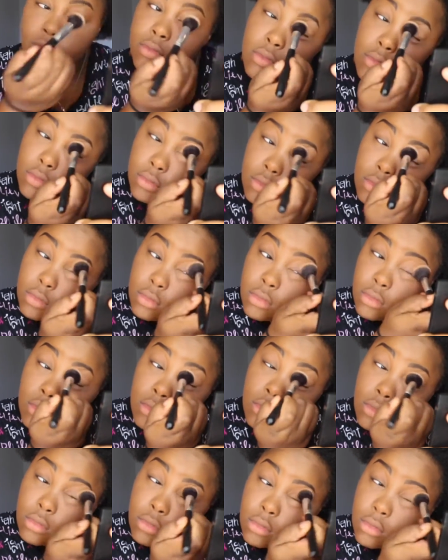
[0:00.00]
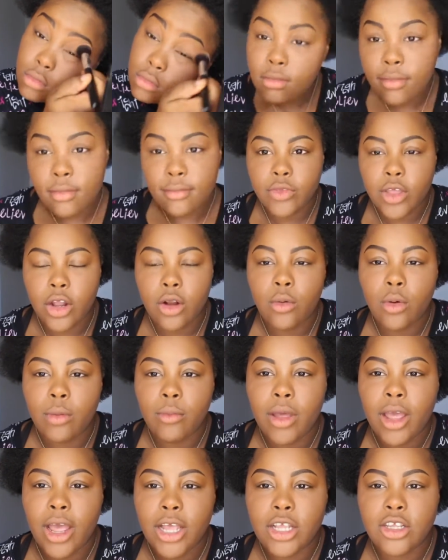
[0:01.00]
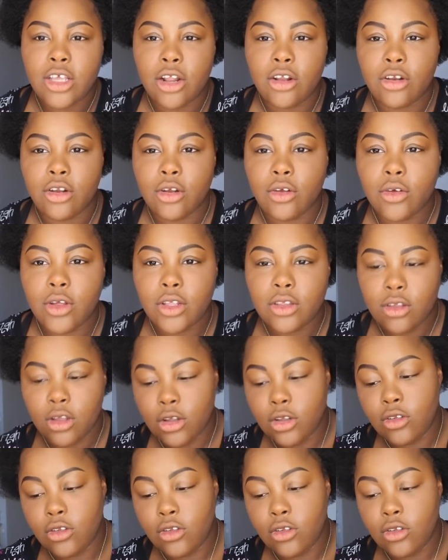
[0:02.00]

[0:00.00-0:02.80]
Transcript: I don't want it to look like I don't want my eyeshadow to crease,